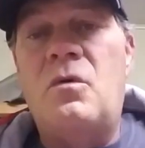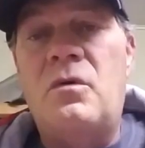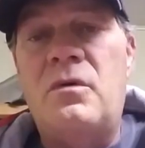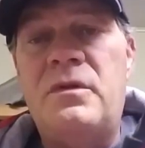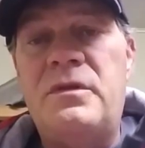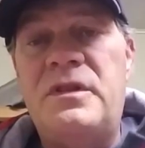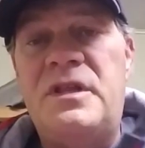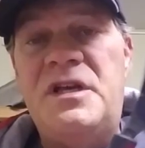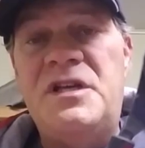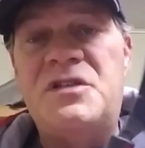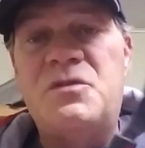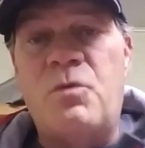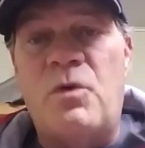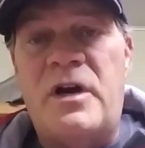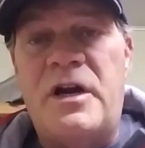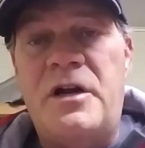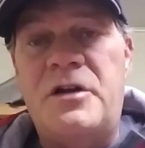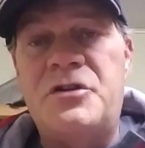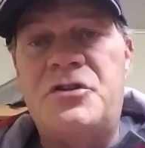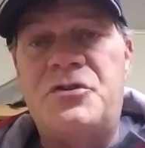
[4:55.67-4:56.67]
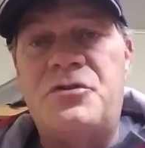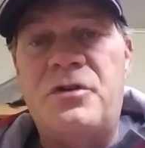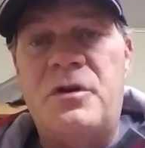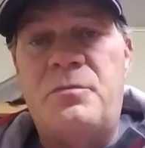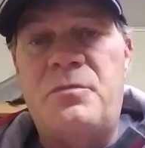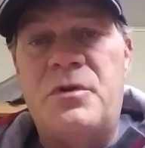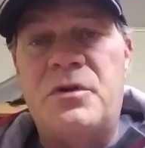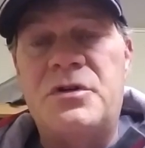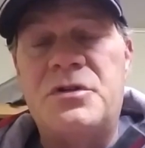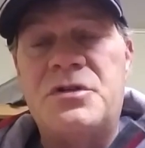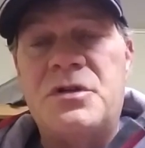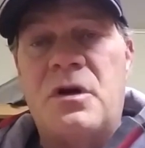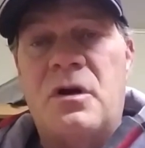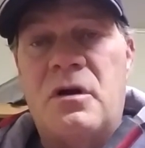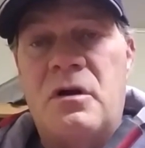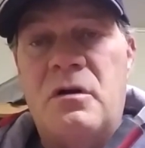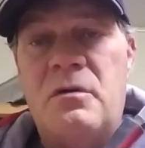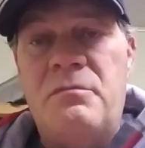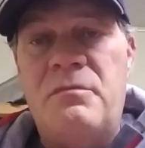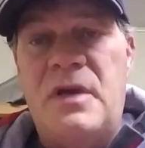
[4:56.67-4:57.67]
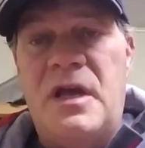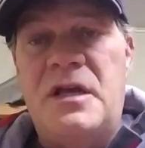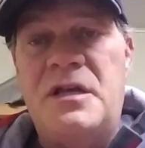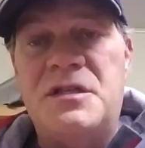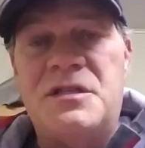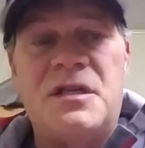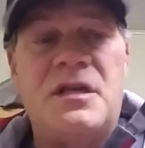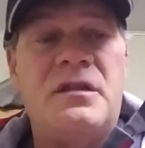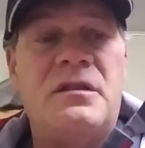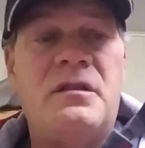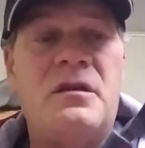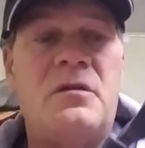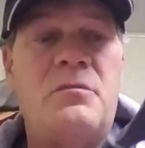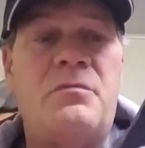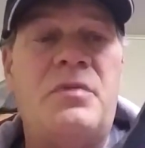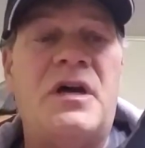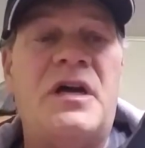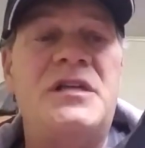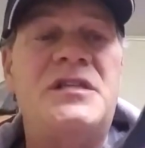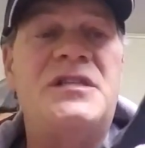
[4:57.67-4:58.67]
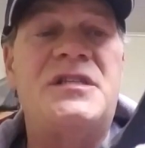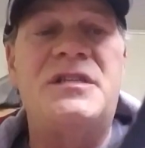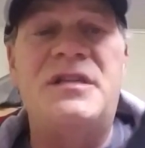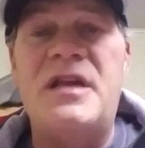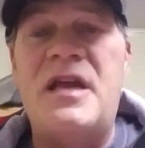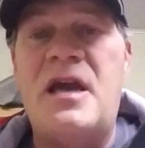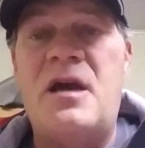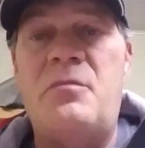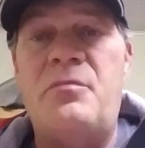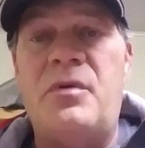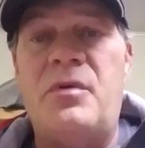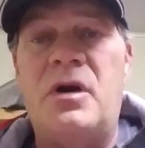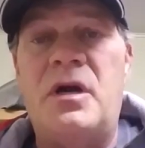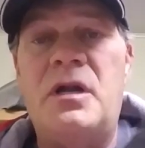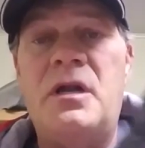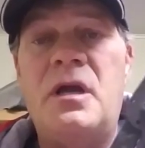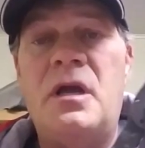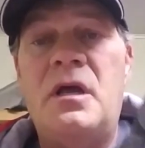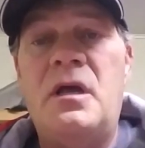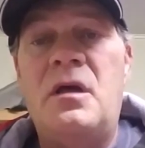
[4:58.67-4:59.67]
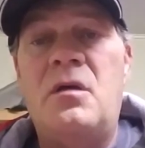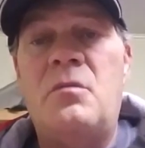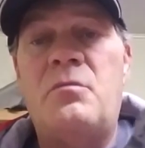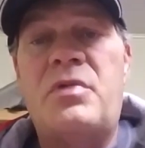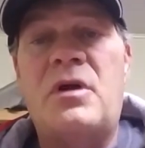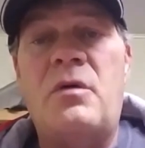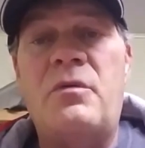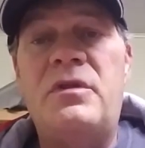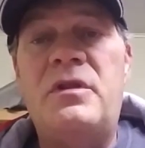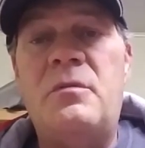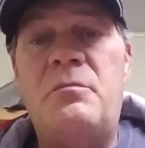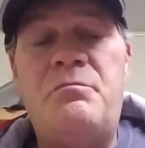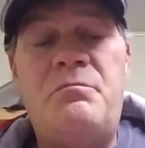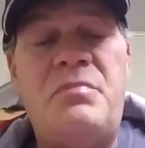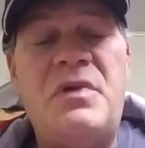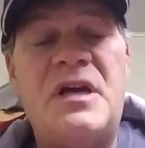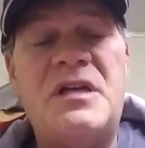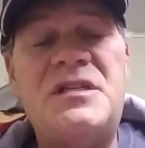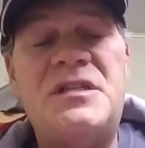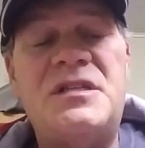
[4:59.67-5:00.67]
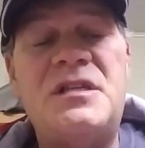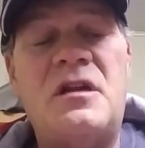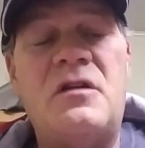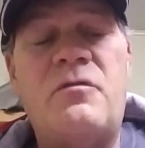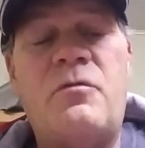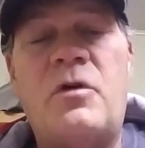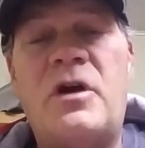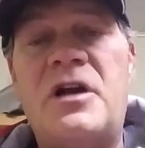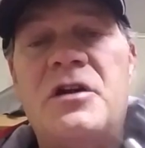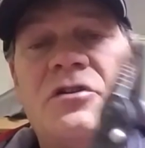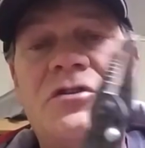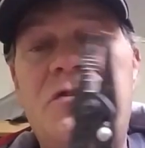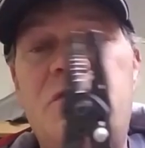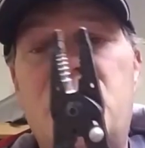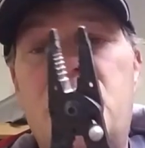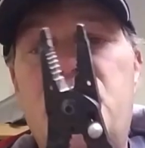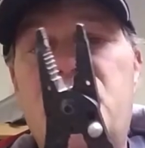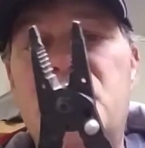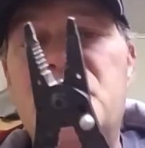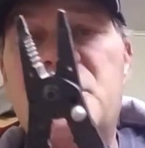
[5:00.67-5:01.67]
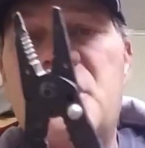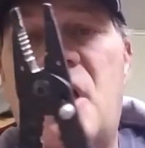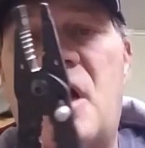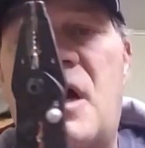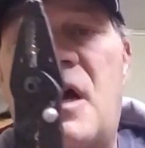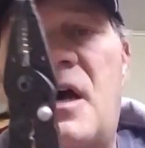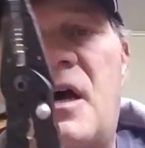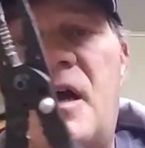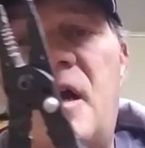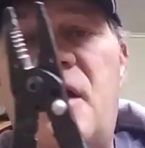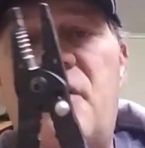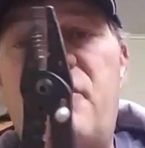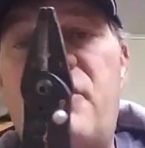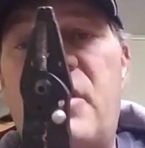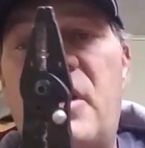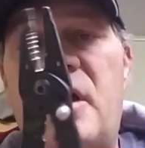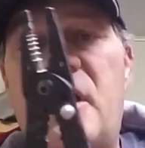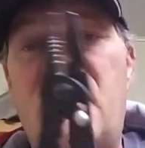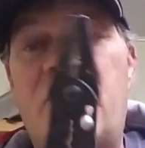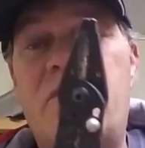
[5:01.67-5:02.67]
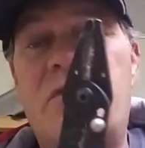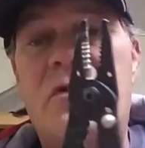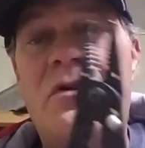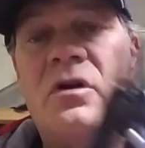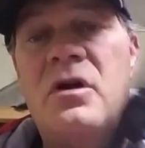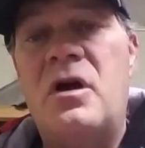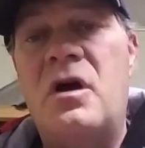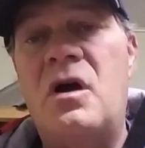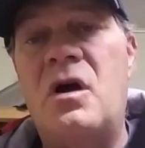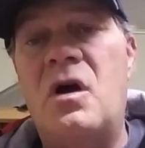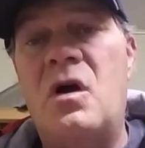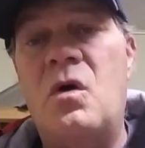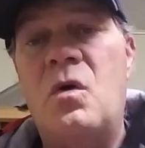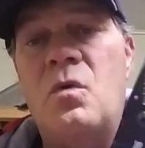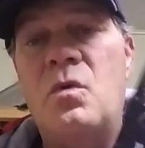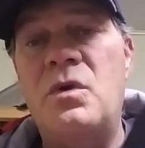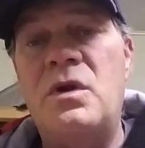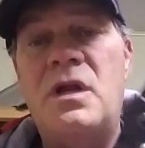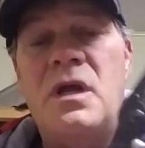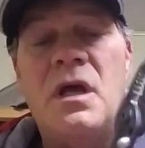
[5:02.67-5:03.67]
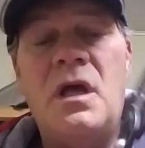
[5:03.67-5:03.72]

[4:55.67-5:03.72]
these wire strippers are amazing. They're by Snap-on. probably the best set of wire strippers I have ever owned.